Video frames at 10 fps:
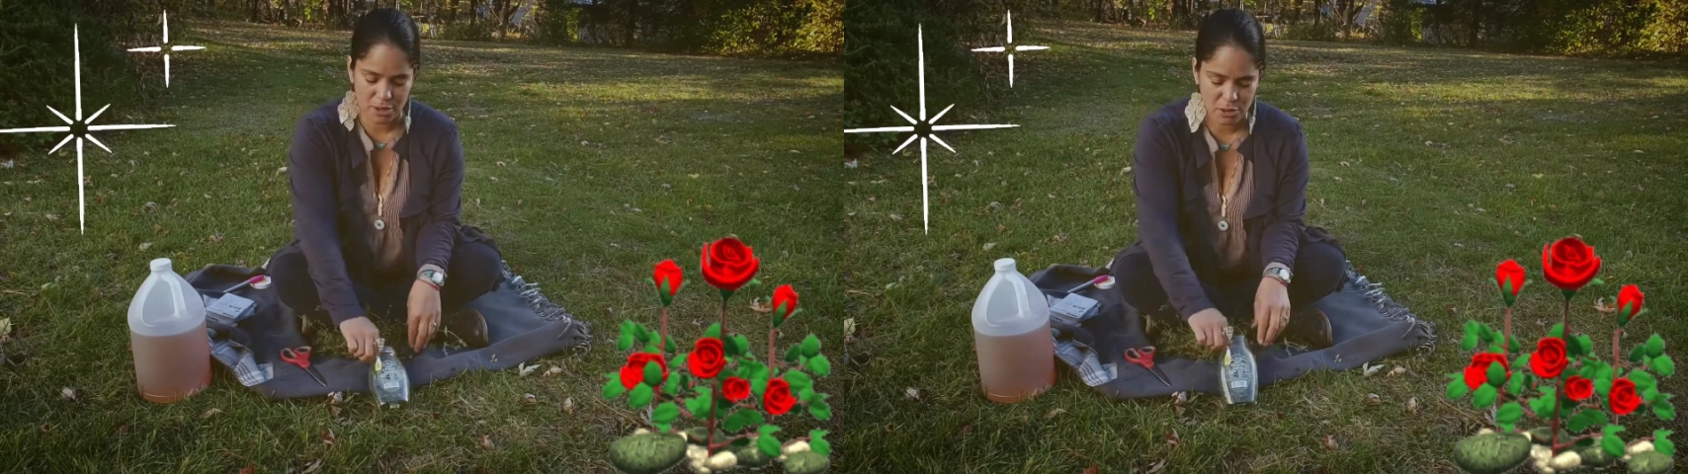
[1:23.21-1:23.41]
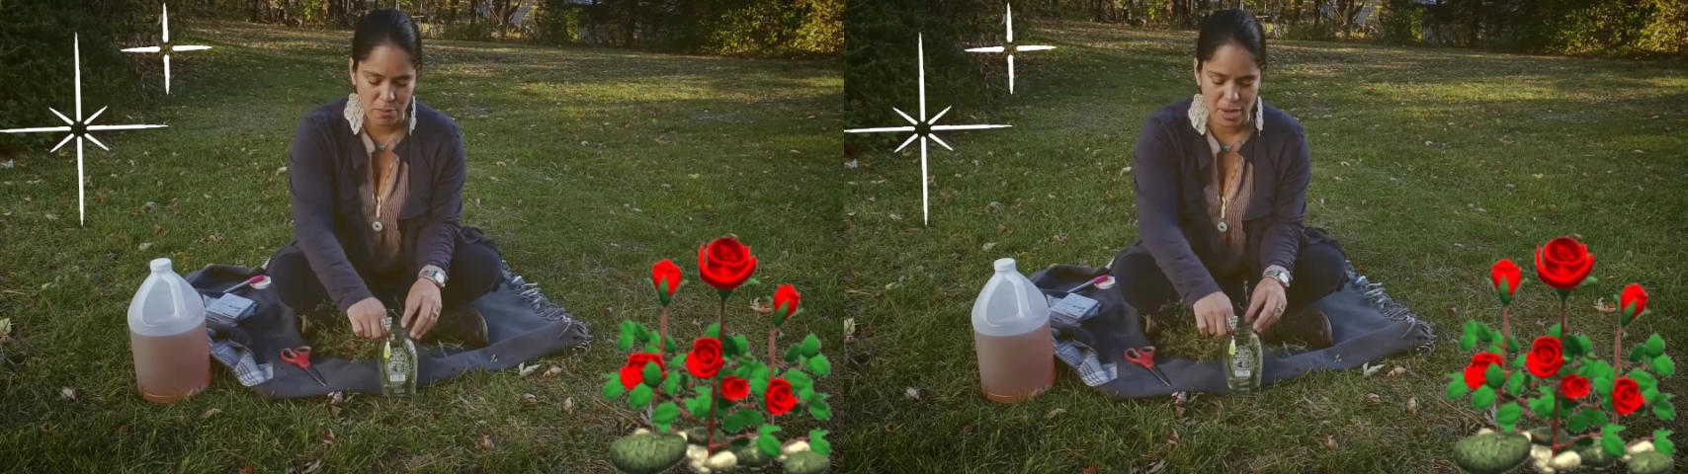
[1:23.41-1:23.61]

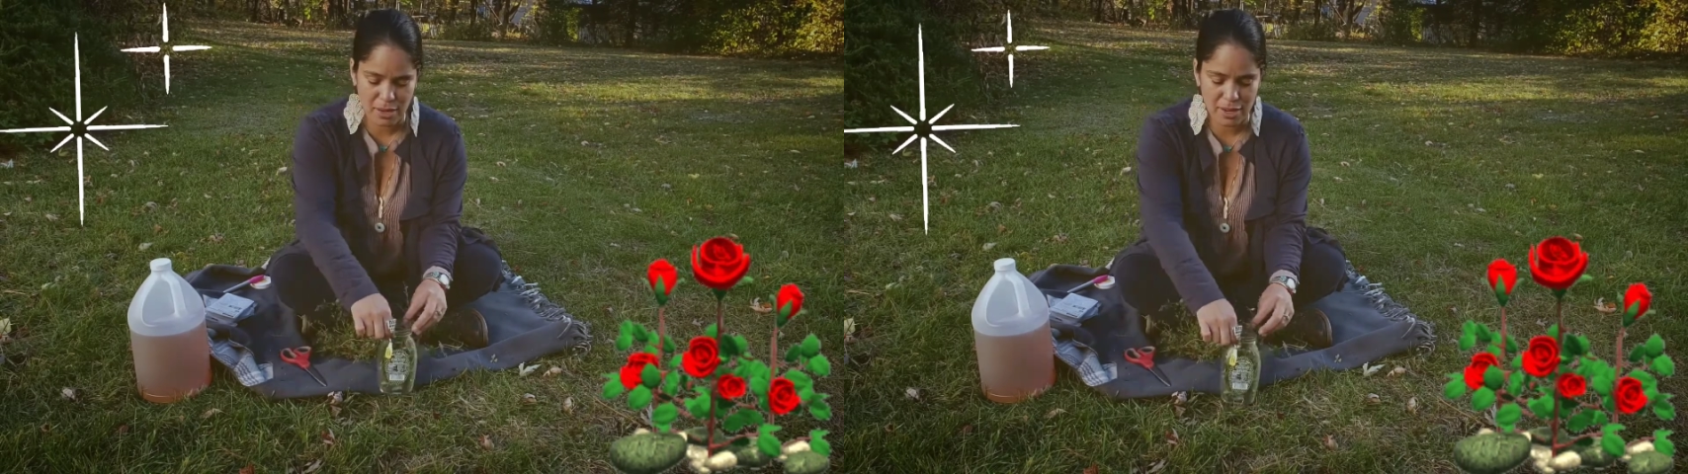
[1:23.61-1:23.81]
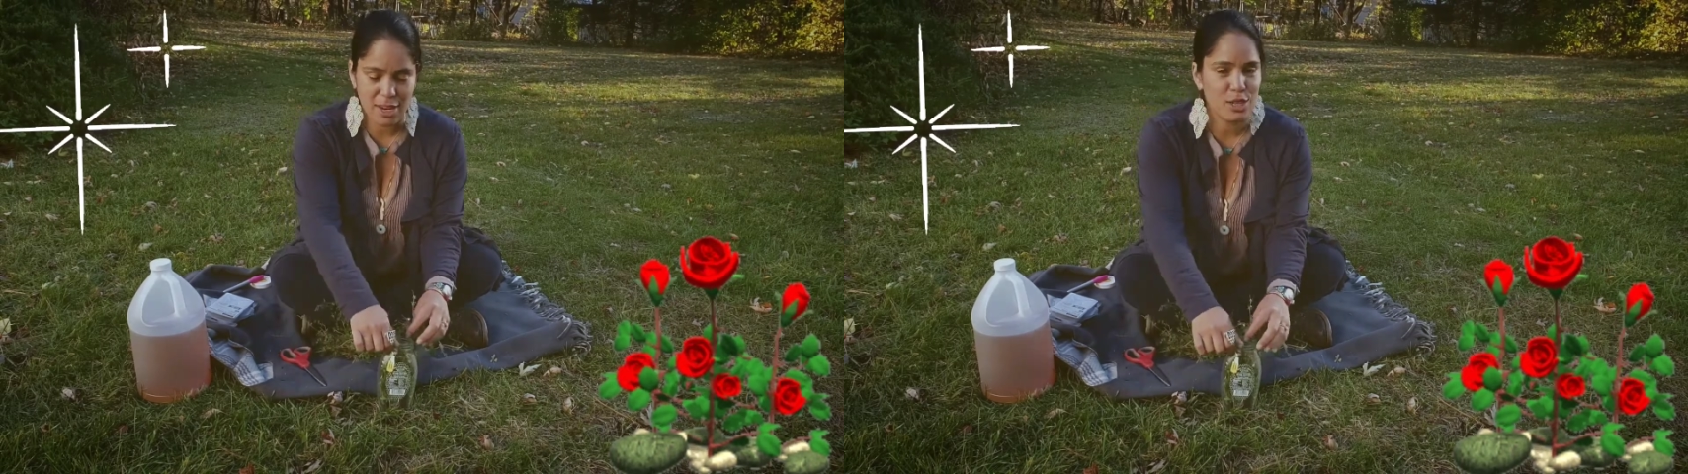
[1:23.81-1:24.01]
to my
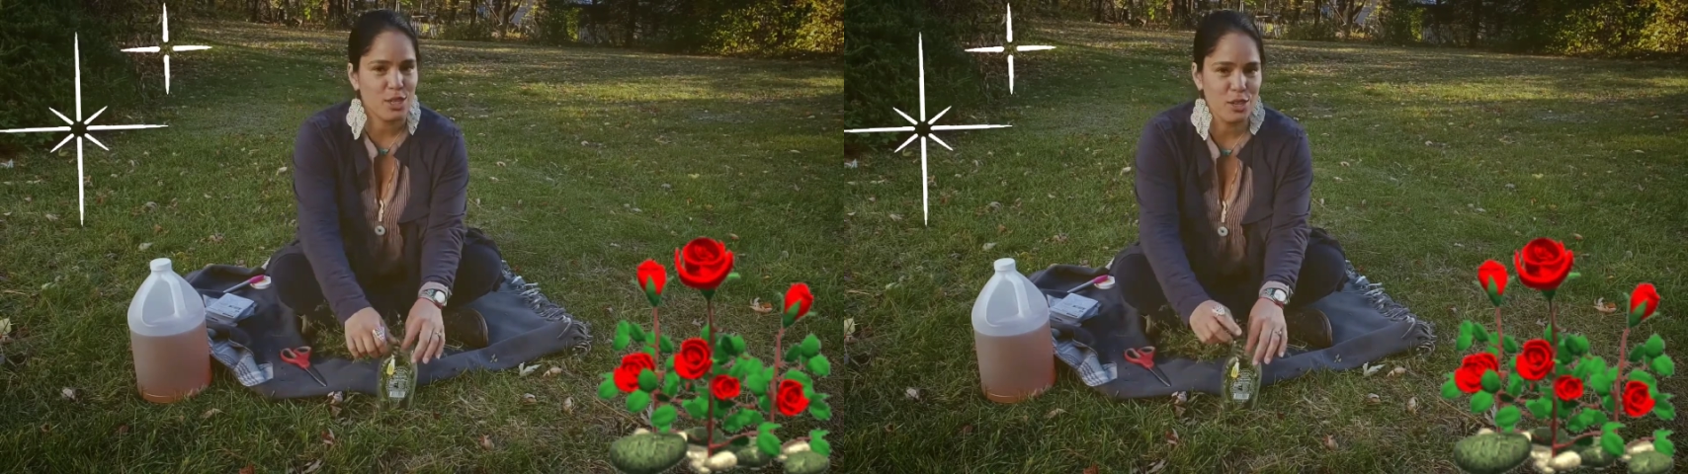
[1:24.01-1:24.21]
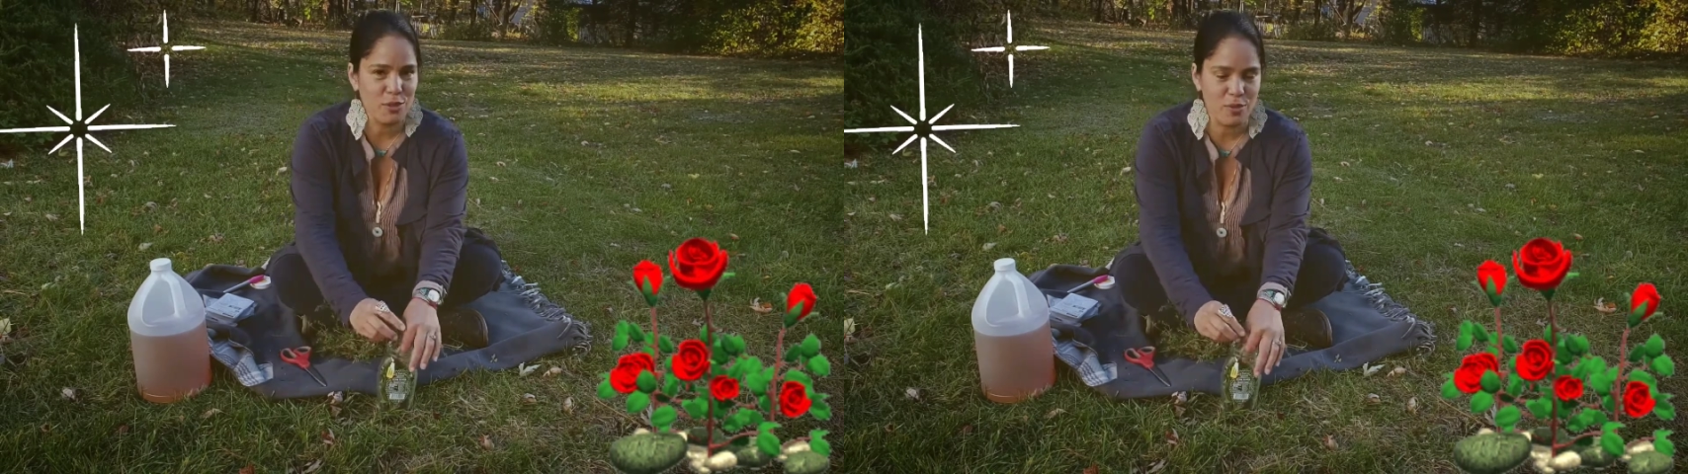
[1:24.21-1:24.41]

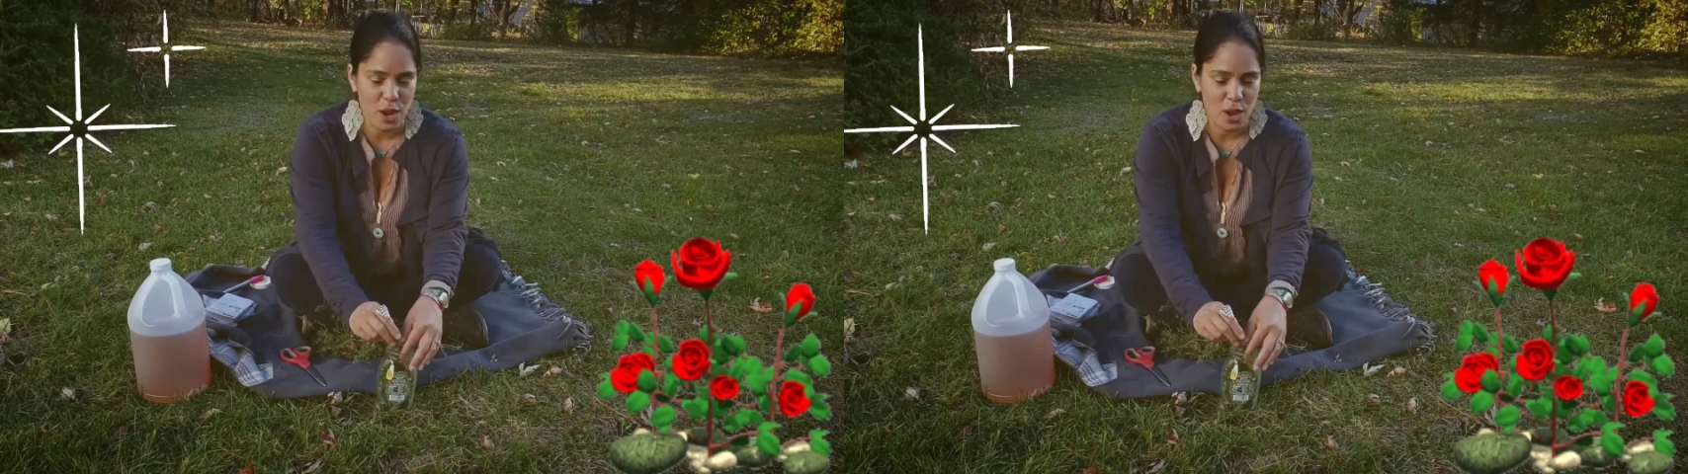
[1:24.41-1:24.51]
collection of